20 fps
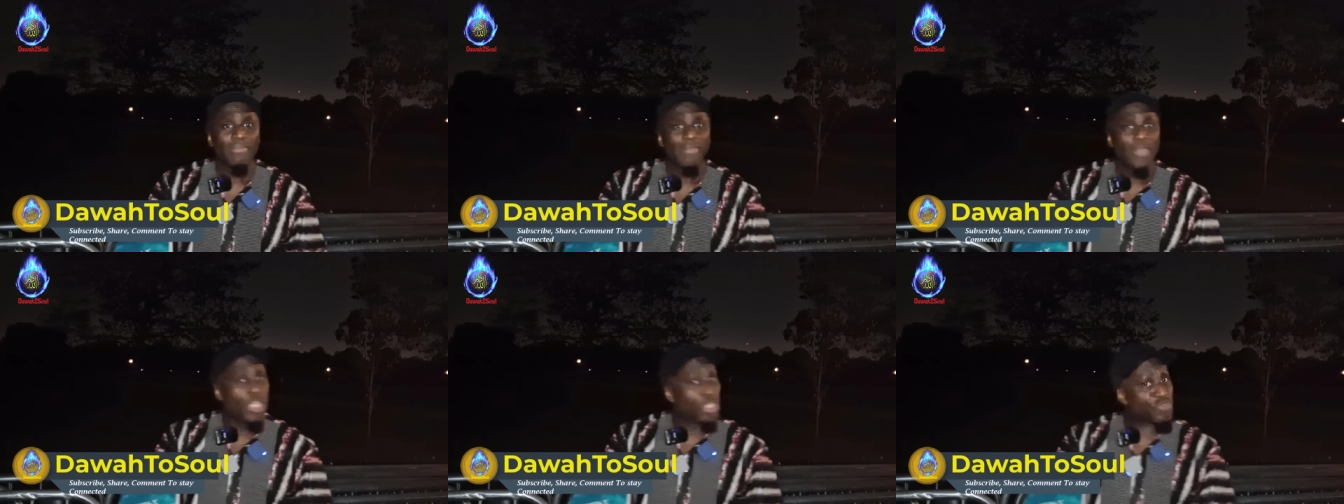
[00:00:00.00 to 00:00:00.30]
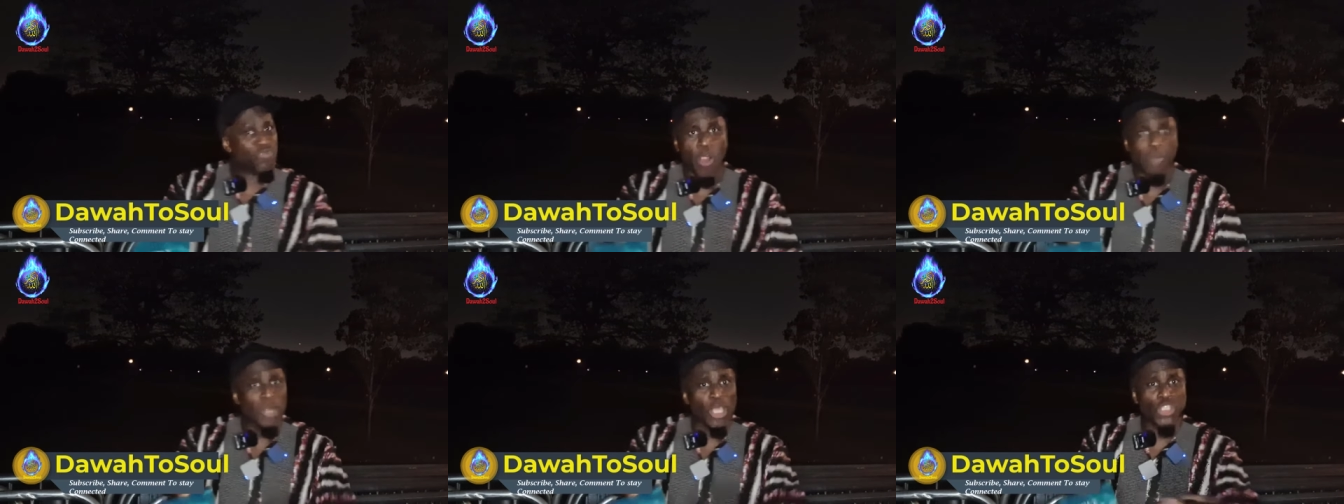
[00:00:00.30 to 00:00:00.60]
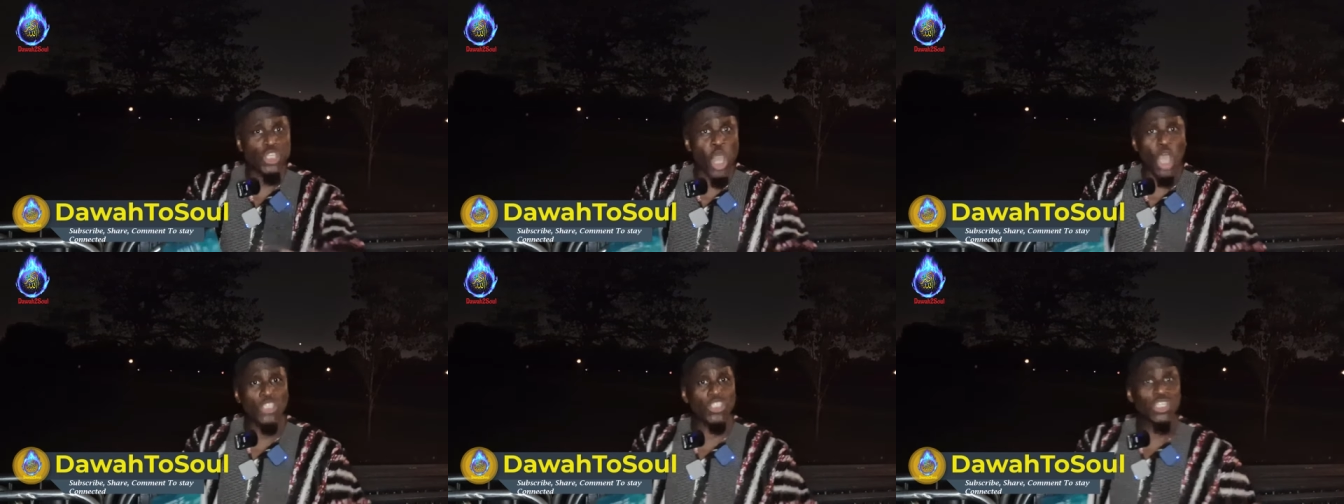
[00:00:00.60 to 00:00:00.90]
It's from the
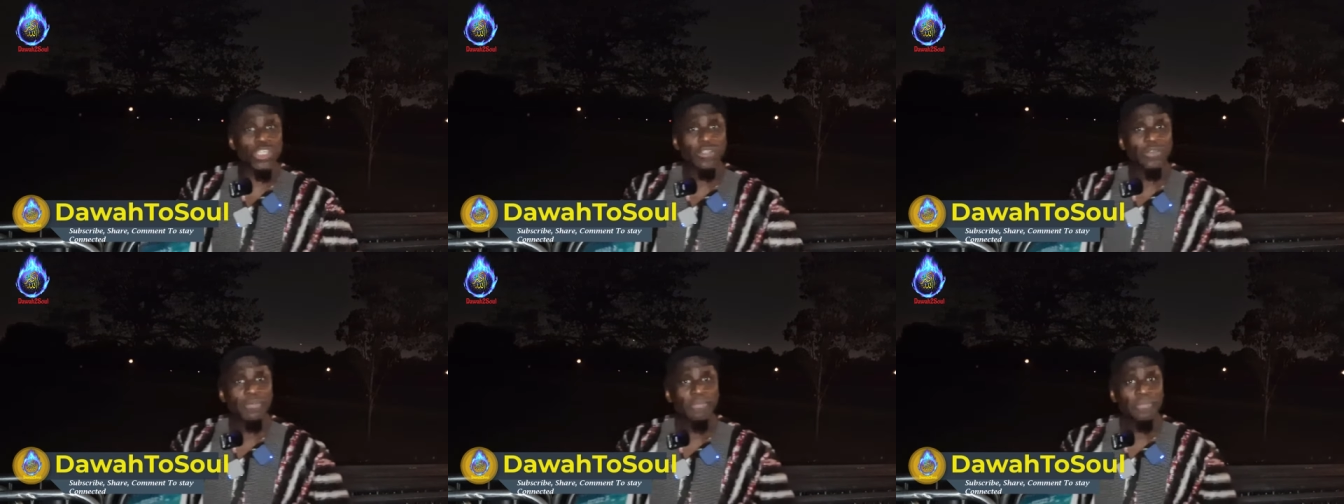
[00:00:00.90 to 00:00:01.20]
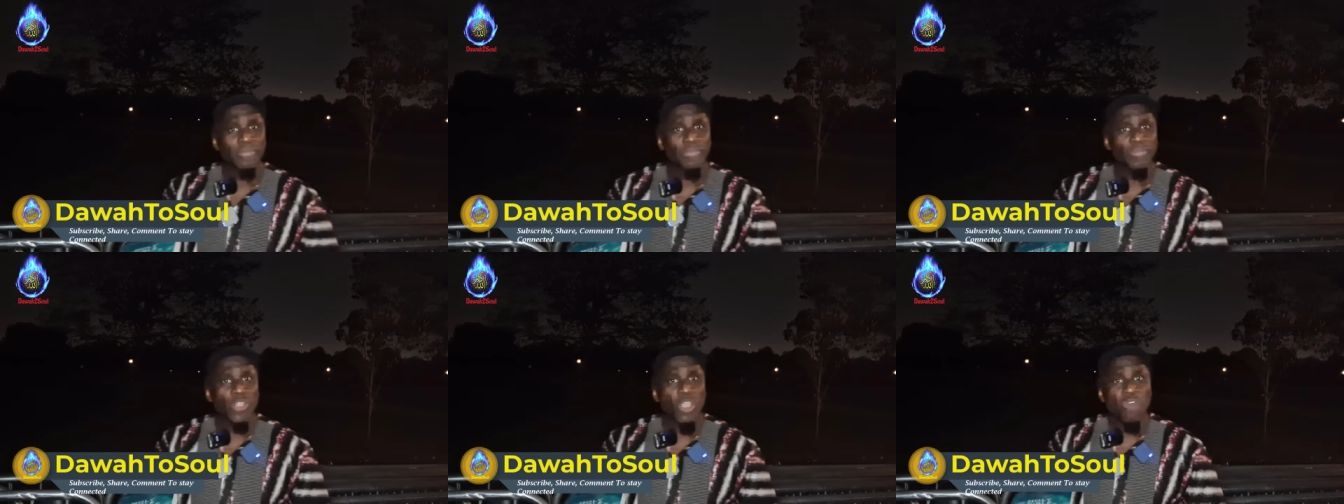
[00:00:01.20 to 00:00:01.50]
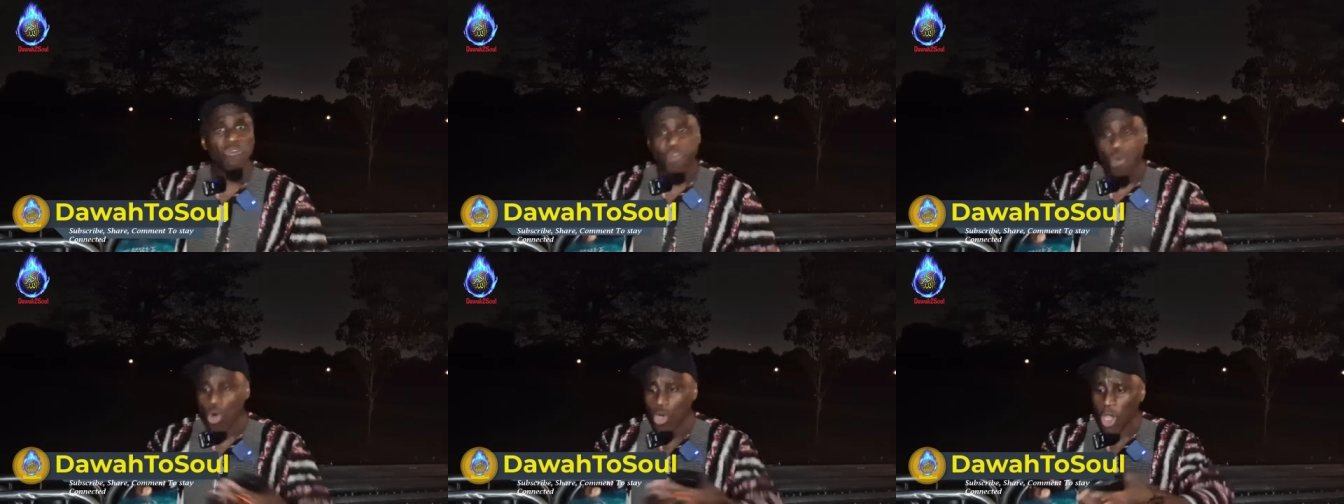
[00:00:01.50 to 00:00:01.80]
church.
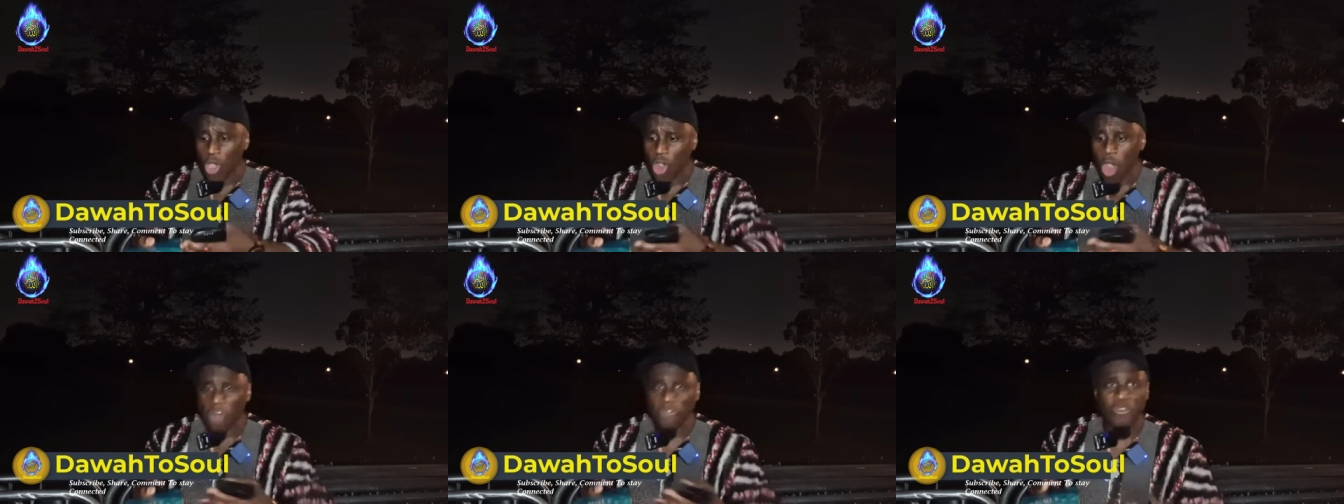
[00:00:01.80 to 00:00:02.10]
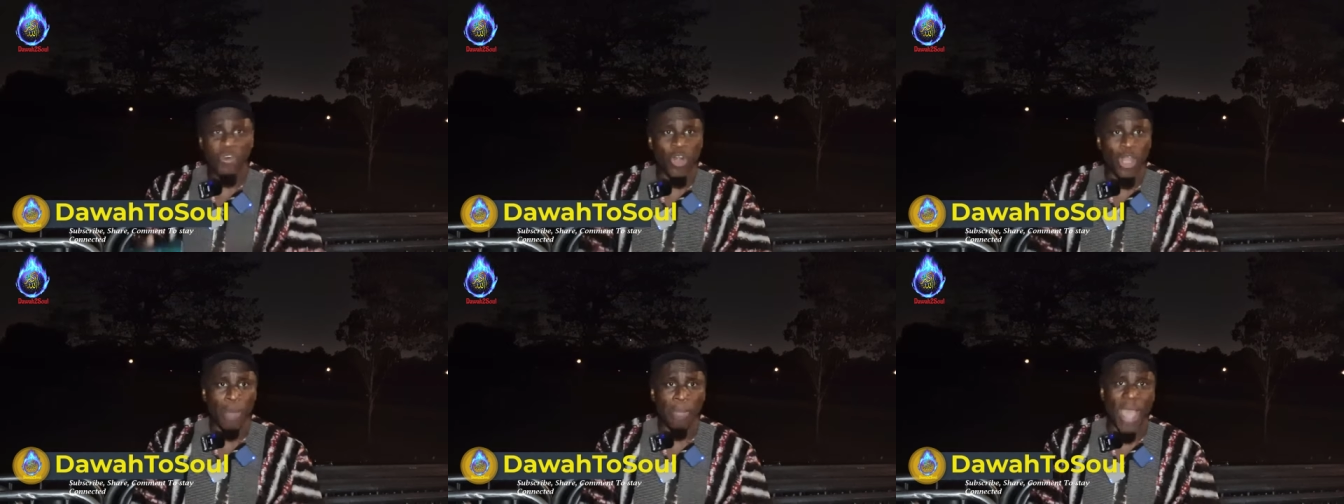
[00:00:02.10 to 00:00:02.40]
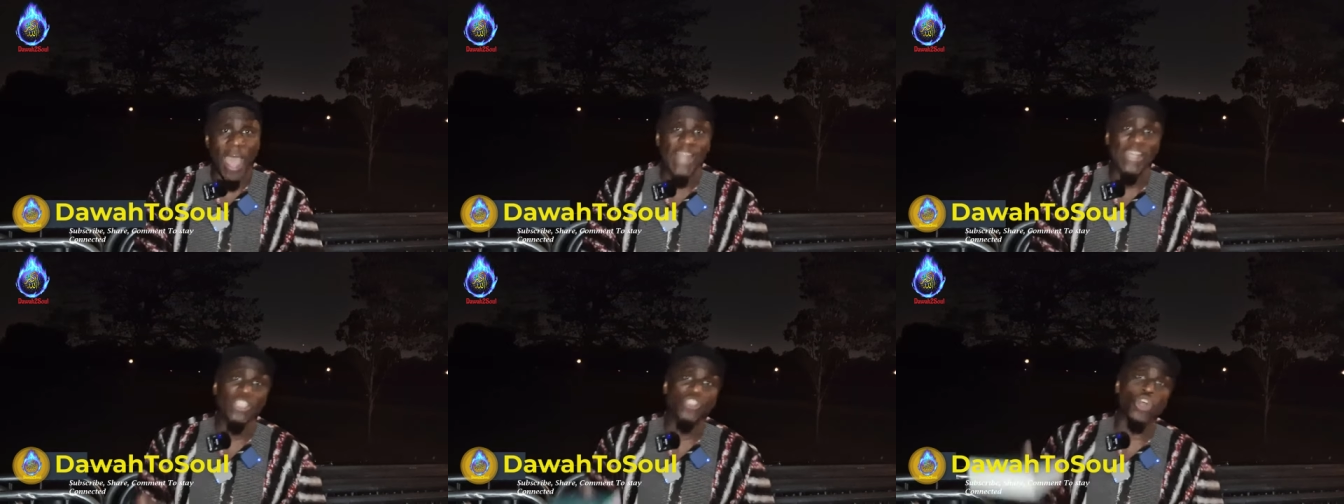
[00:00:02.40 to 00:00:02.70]
Fully God, fully
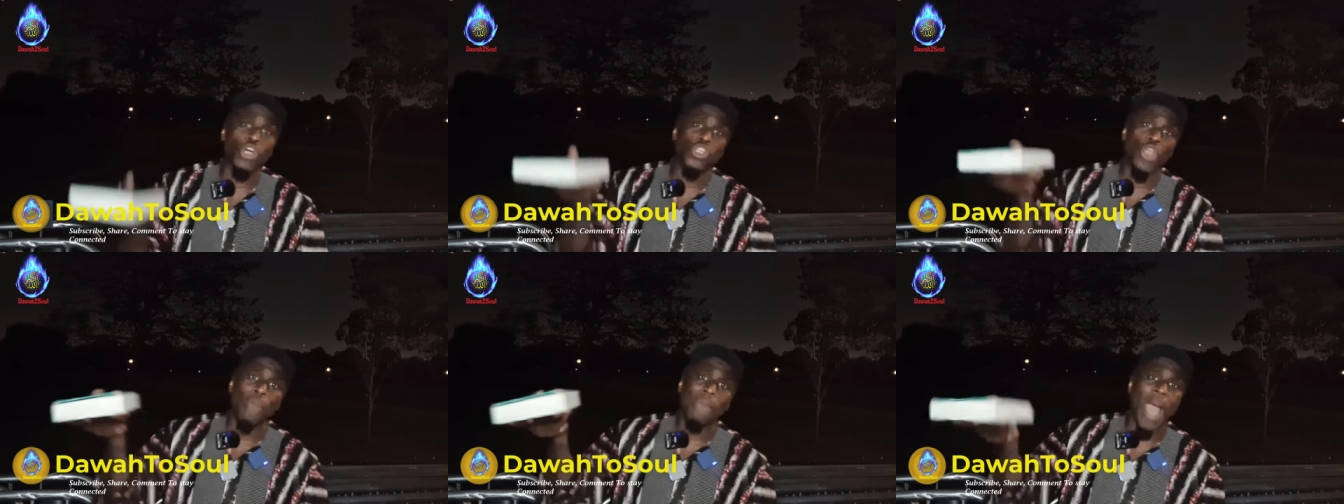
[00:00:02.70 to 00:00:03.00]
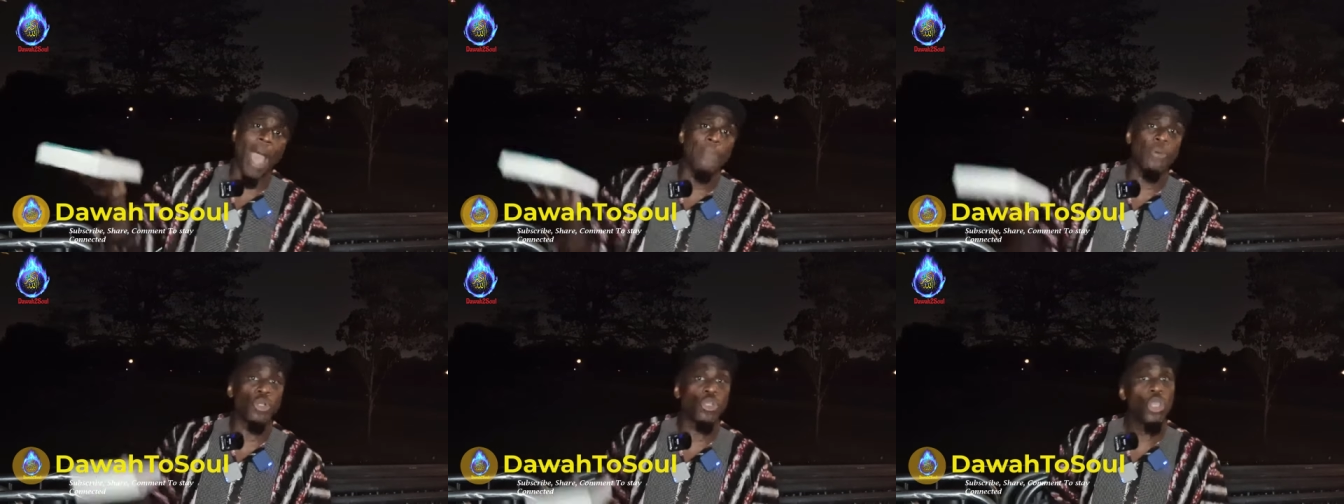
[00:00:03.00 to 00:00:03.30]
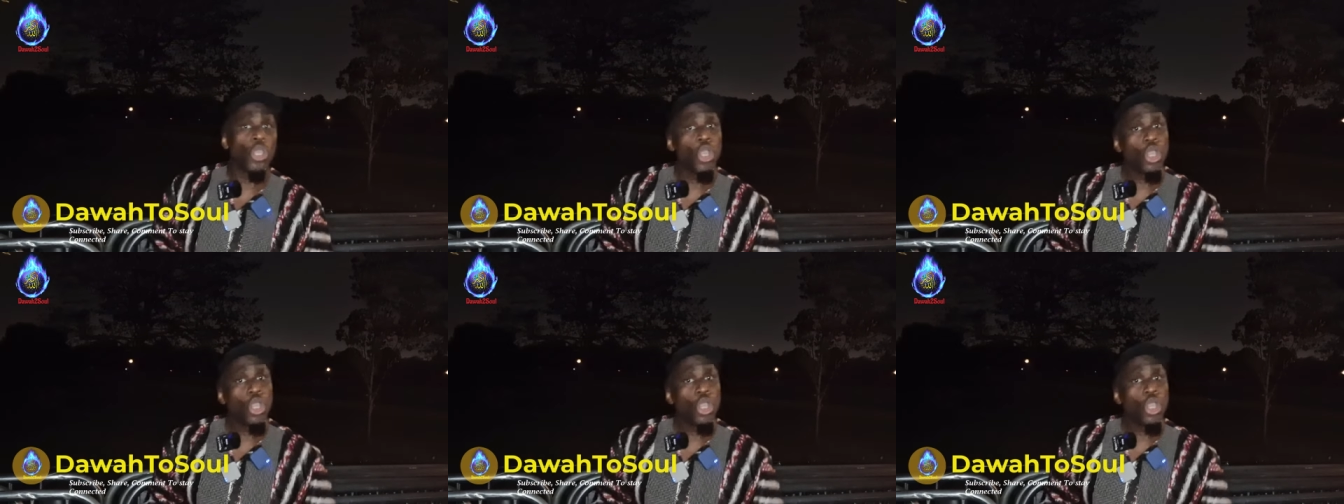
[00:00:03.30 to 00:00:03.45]
man is not in your Bible.